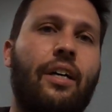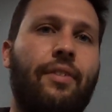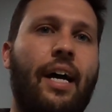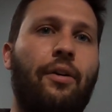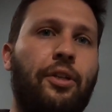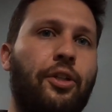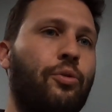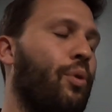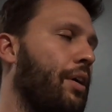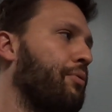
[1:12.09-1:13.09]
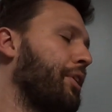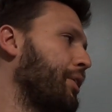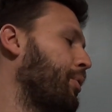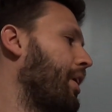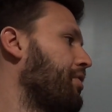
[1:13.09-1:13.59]
of how q1
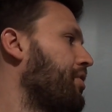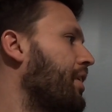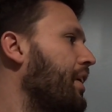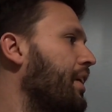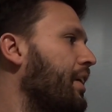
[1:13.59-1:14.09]
really was